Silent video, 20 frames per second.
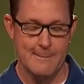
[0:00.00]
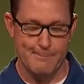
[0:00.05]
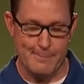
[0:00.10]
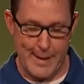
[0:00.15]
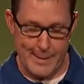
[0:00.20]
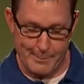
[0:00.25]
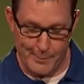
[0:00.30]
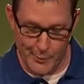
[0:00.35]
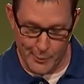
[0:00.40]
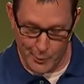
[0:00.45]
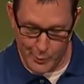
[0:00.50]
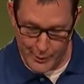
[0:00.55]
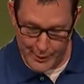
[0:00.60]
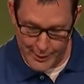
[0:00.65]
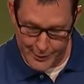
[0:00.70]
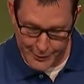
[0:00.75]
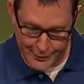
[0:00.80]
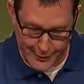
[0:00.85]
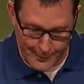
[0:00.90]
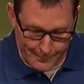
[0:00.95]
People
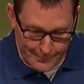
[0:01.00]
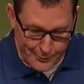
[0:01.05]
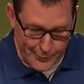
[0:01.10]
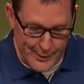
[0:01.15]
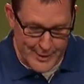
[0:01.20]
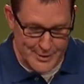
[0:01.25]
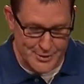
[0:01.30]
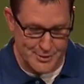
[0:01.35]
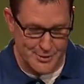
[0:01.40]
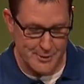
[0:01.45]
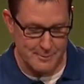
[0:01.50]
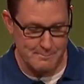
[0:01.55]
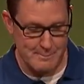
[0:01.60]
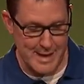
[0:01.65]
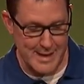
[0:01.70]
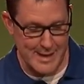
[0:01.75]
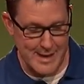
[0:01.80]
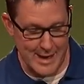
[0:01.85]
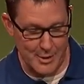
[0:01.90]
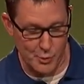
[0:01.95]
with depression
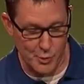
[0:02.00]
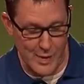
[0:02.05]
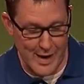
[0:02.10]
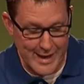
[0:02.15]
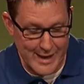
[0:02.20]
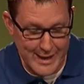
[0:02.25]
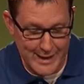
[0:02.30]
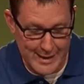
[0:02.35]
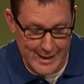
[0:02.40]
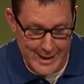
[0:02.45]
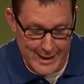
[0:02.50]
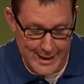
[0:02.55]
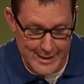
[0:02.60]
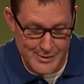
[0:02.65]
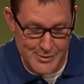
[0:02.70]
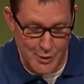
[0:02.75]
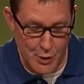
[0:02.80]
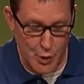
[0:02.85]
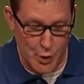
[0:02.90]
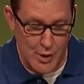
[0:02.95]
may not
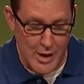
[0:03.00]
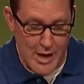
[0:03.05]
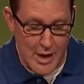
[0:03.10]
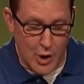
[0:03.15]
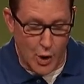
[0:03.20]
recognize or,